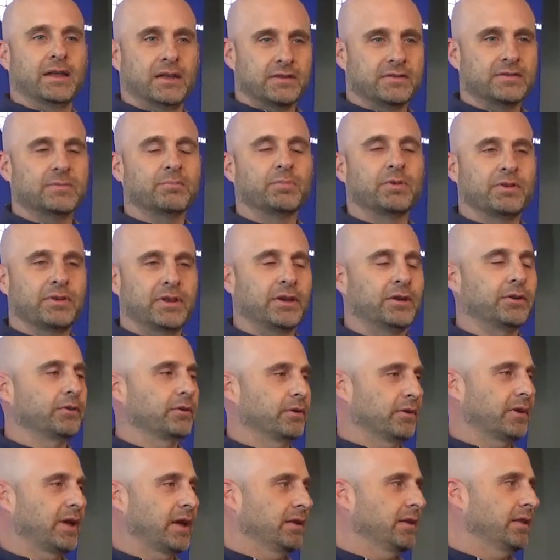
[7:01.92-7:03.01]
ends in particular,
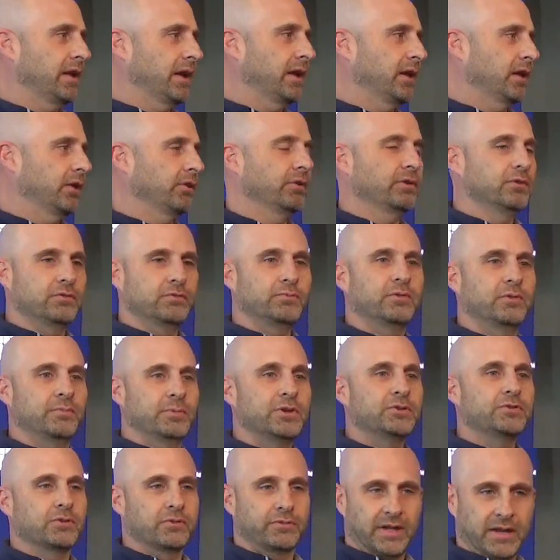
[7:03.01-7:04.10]
and that held to be
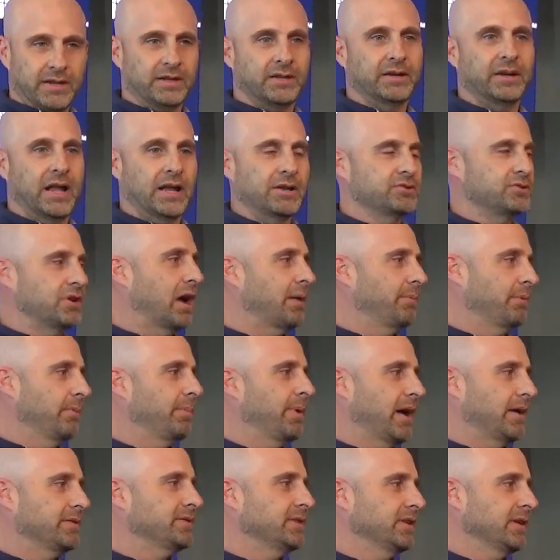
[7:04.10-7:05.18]
true. They did a nice job in the
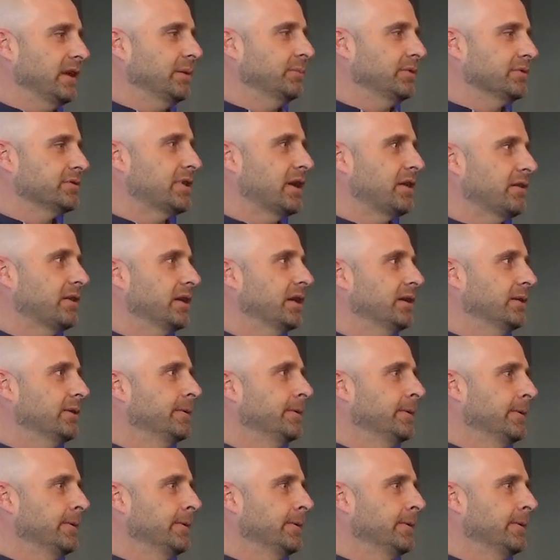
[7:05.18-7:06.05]
passing game on Saturday.